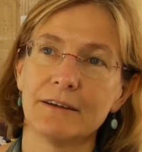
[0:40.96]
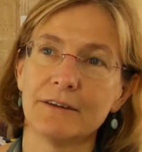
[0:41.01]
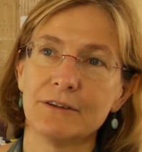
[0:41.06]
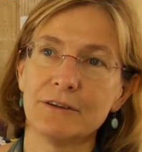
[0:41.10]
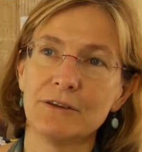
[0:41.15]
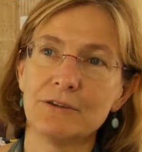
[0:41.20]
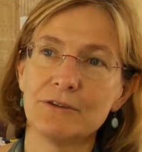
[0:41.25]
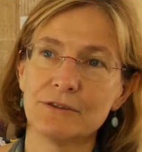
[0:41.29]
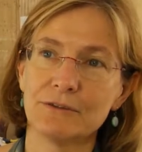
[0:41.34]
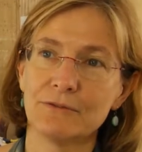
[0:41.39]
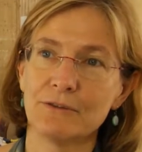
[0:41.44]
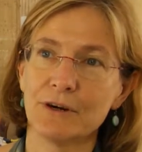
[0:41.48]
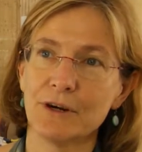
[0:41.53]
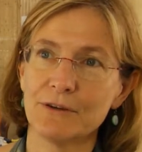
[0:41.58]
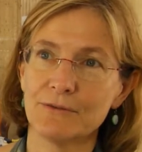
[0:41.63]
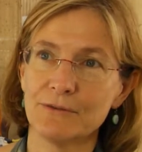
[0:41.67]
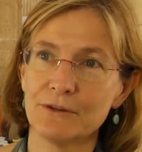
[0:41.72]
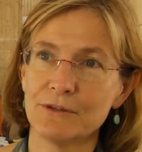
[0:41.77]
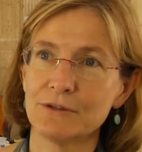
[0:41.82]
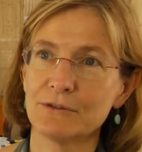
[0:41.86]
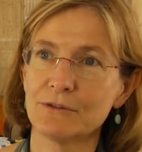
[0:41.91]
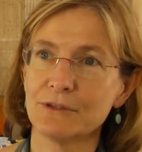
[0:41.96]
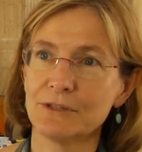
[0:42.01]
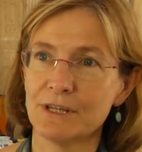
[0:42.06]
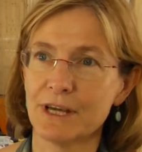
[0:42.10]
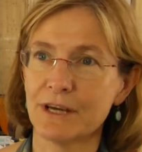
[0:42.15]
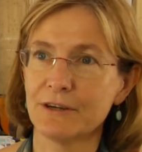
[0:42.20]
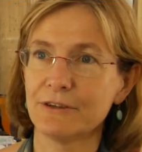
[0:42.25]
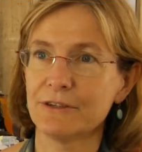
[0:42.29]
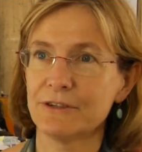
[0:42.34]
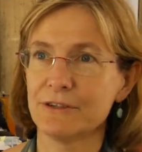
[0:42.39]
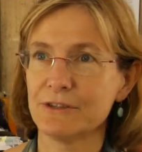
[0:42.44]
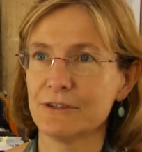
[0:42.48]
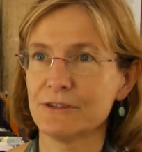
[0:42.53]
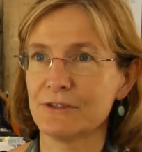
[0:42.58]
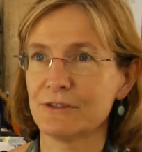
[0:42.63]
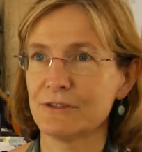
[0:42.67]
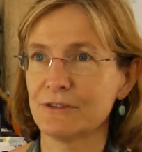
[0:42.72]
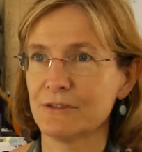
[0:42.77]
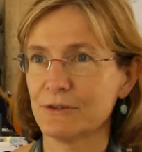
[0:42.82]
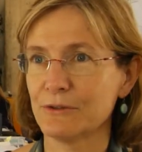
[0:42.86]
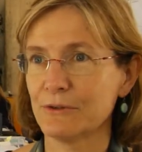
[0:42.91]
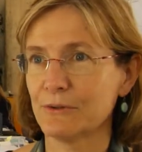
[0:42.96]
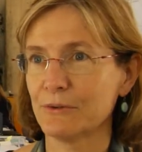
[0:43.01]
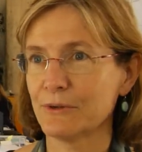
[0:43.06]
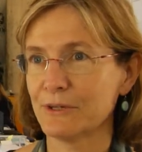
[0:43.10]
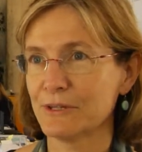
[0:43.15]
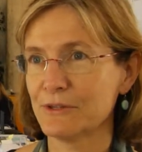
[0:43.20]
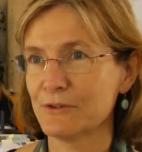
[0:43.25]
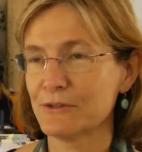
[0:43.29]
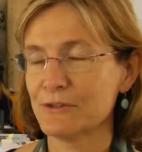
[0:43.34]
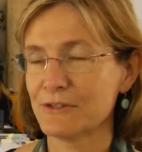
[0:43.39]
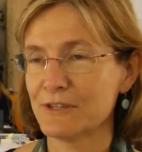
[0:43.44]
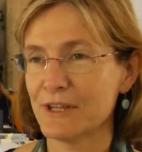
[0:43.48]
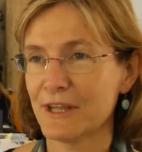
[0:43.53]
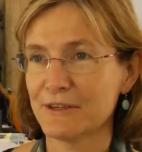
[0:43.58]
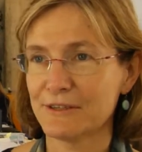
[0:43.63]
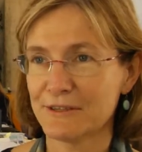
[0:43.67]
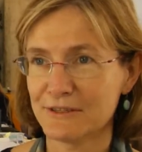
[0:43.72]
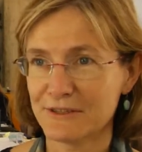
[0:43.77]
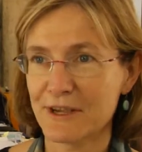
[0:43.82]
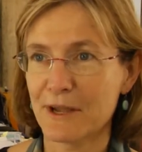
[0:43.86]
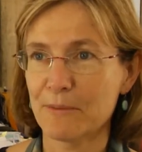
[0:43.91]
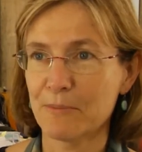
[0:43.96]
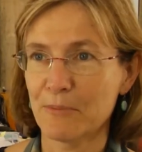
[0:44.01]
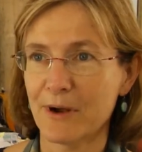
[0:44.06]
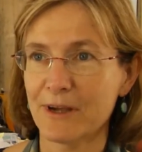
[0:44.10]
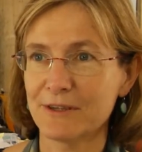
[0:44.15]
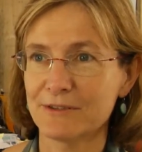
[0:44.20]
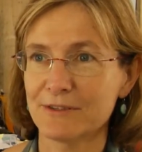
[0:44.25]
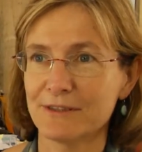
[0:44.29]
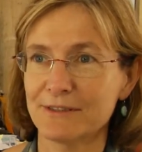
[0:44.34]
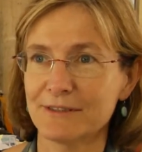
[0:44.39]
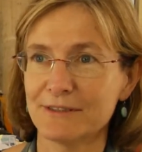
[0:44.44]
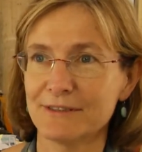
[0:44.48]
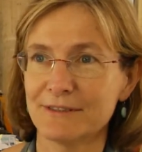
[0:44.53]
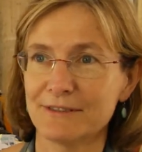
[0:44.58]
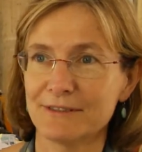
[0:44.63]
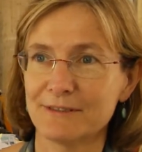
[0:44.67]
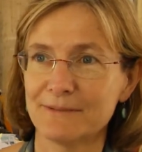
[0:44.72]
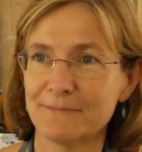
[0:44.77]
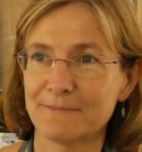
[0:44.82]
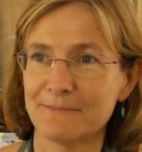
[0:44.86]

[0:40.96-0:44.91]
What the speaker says: use of artificial intelligence to understand design processes.